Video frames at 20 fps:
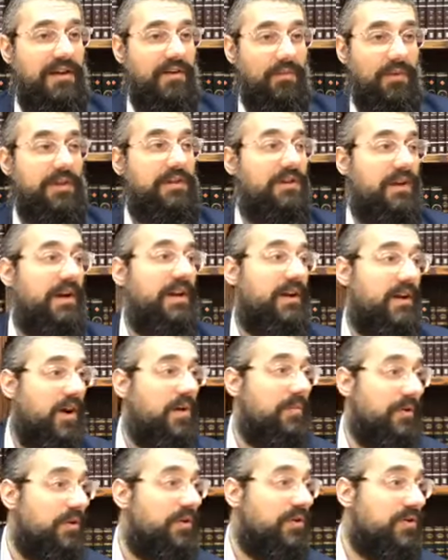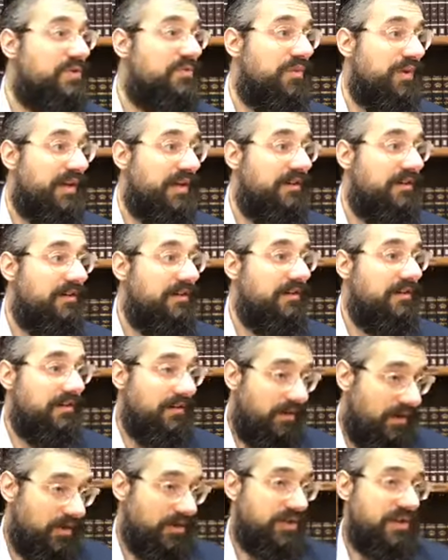What kind of korban could you bring?
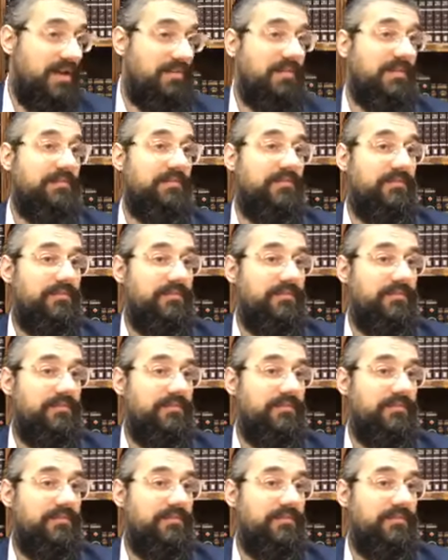A shlamim.